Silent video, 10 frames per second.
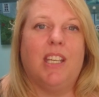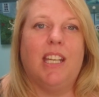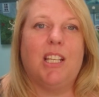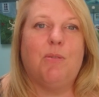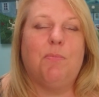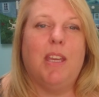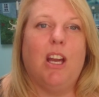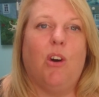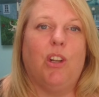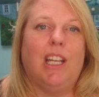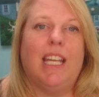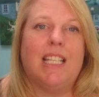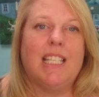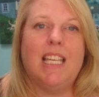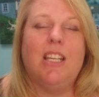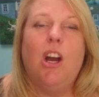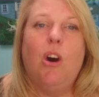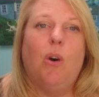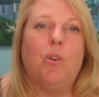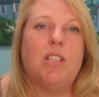connect with me on LinkedIn
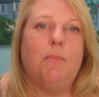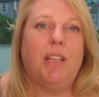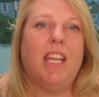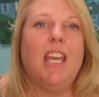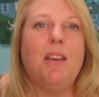or send me an